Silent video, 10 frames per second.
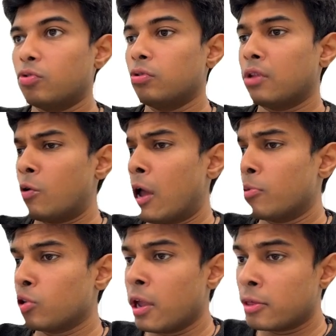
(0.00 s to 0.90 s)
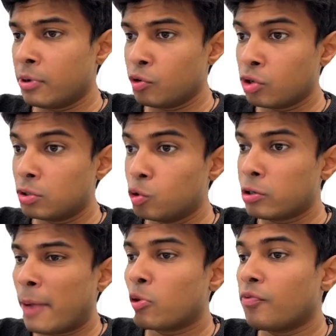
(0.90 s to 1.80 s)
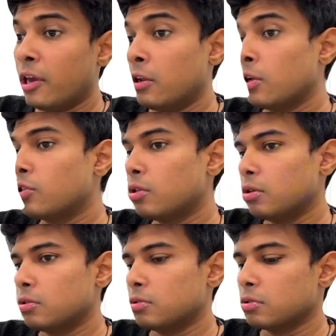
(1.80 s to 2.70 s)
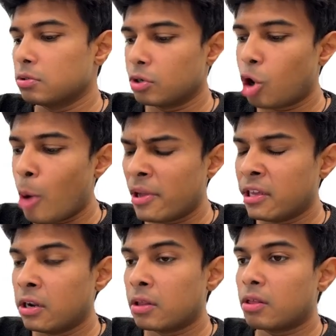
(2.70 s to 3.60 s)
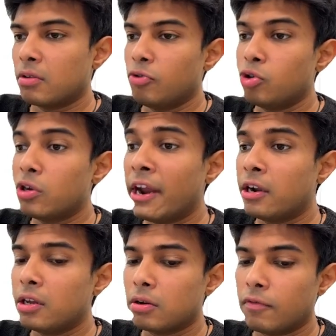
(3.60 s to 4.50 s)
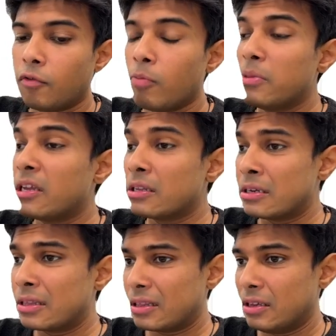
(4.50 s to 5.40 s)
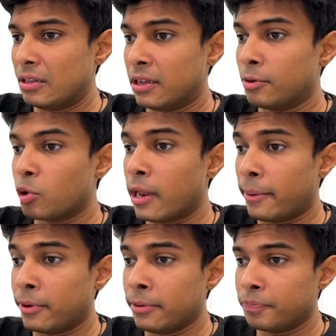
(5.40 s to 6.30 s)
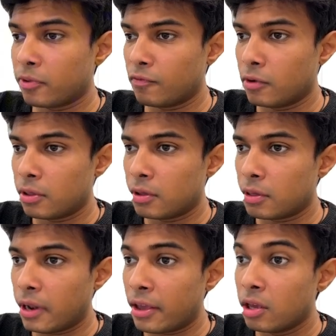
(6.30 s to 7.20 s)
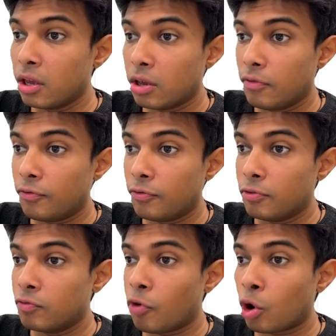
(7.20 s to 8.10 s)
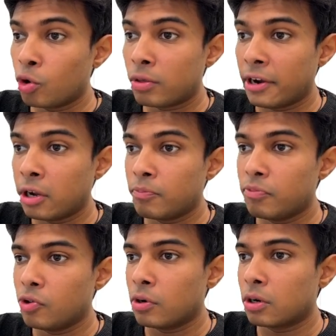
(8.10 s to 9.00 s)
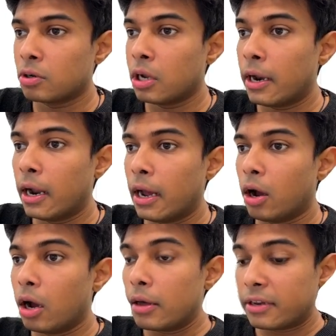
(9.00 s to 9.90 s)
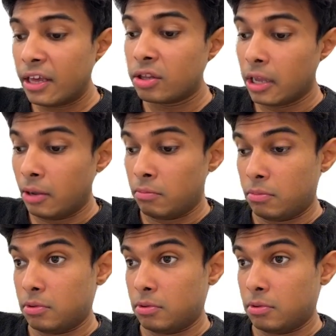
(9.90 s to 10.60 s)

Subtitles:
now I'm gonna explain you the two types of errors, common errors we get for beginners in AWS Lambda. First is like if you forgot to set up your stage name,